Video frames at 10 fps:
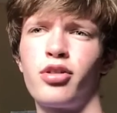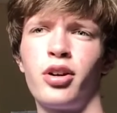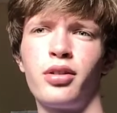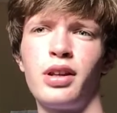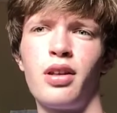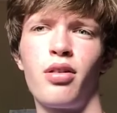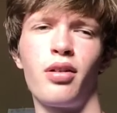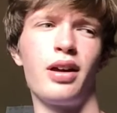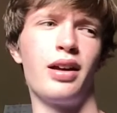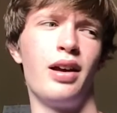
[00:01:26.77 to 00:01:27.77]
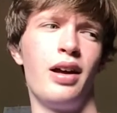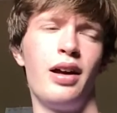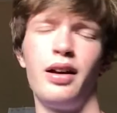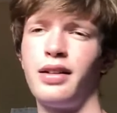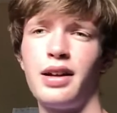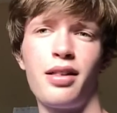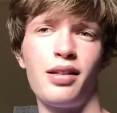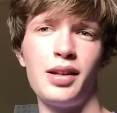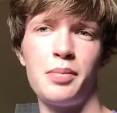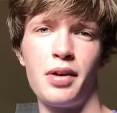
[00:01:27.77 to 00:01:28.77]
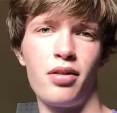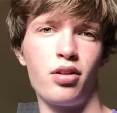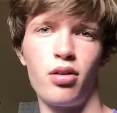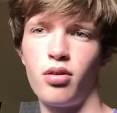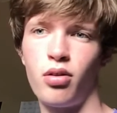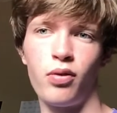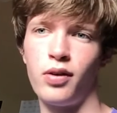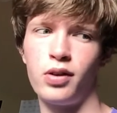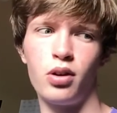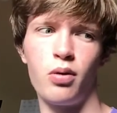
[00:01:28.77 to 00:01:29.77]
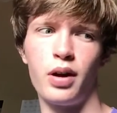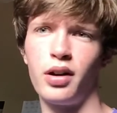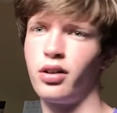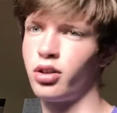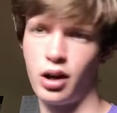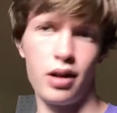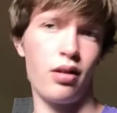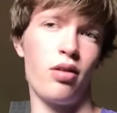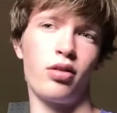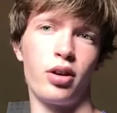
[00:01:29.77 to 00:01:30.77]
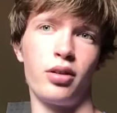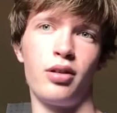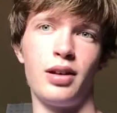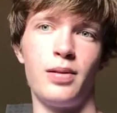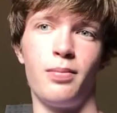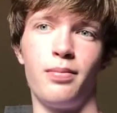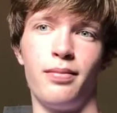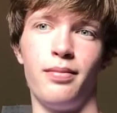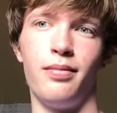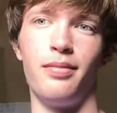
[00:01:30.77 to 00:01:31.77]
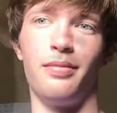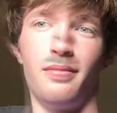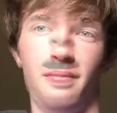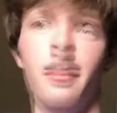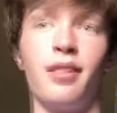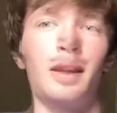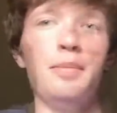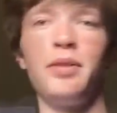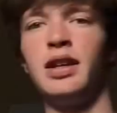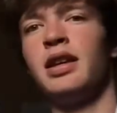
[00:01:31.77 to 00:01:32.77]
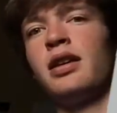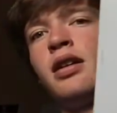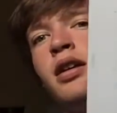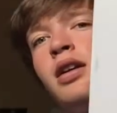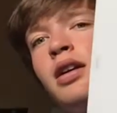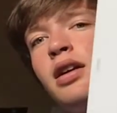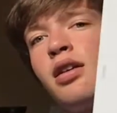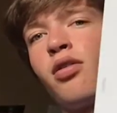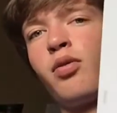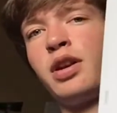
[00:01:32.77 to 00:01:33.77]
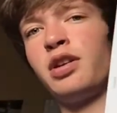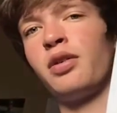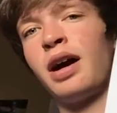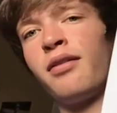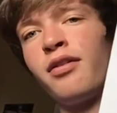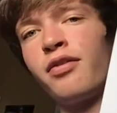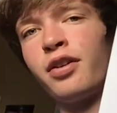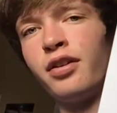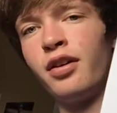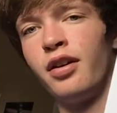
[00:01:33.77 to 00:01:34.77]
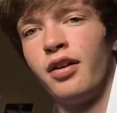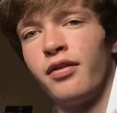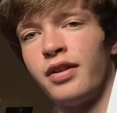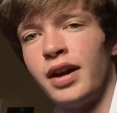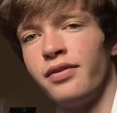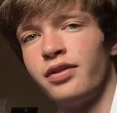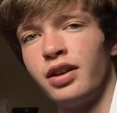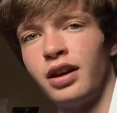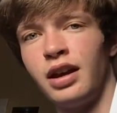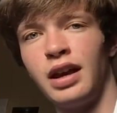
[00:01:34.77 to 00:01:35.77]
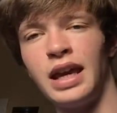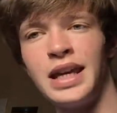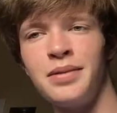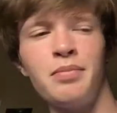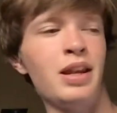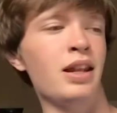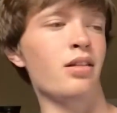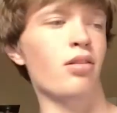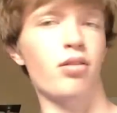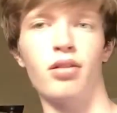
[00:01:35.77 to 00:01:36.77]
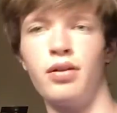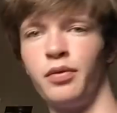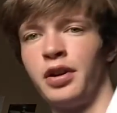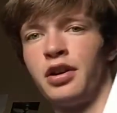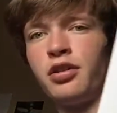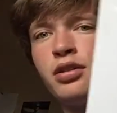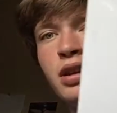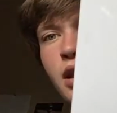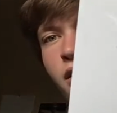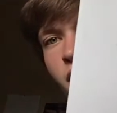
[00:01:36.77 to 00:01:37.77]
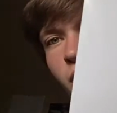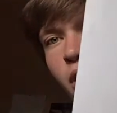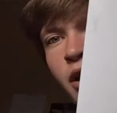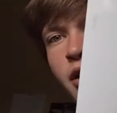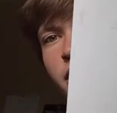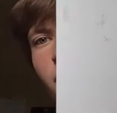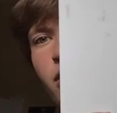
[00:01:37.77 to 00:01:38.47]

tea. So like light steep is just useful if you don't want crazy strong tea. Now high steep tea is when you have it for 5 to 8 minutes where your tea is in the water, and so